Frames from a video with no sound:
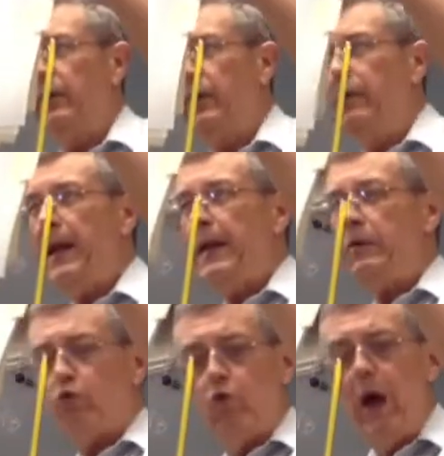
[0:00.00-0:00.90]
the
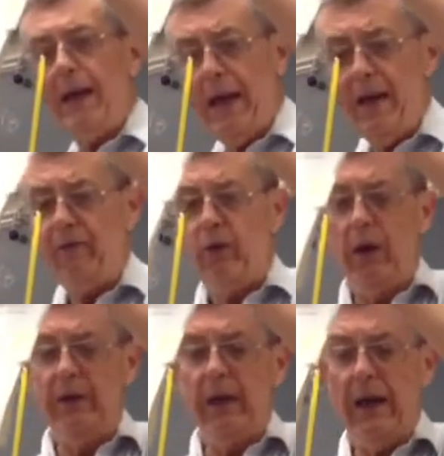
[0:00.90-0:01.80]
page right after
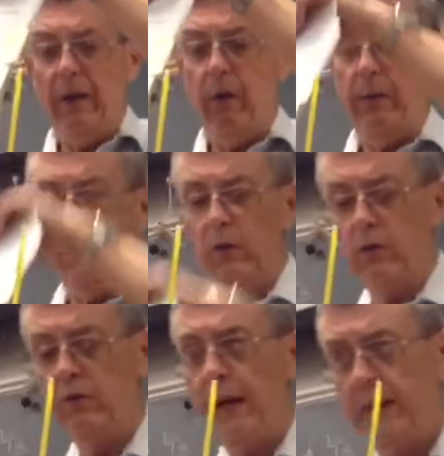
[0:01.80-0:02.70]
a diagram that
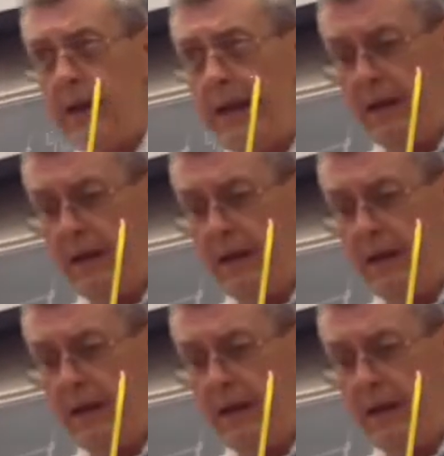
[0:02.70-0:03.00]
looks like that.